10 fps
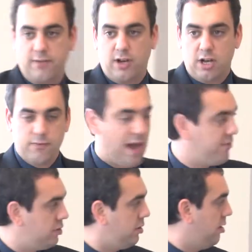of
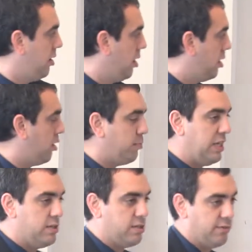unravel little
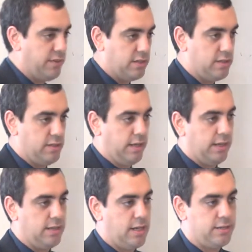pieces of this as the,
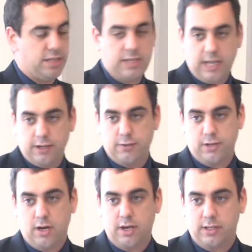as the day
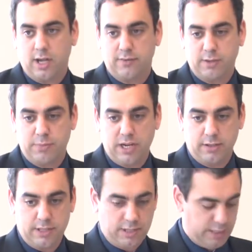goes on and kind of compare
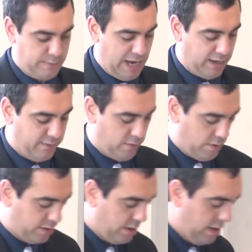these things back and
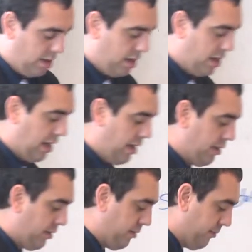forth.
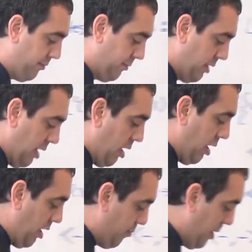And
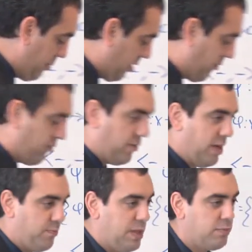if people are,
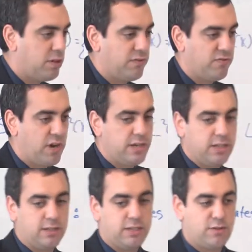if people are
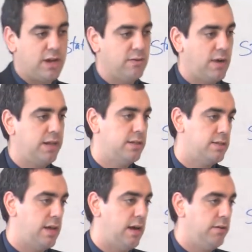frantically trying to write
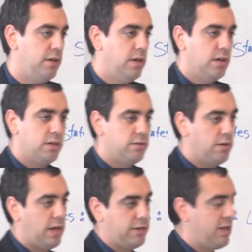this down, you
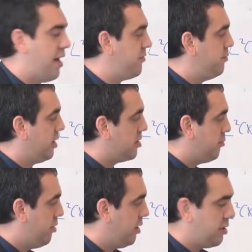don't actually have to, because
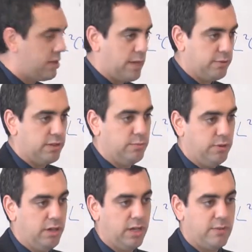I'm putting this table in the
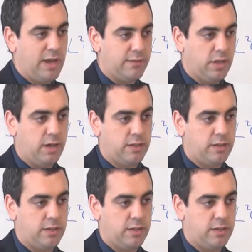book and we have a lot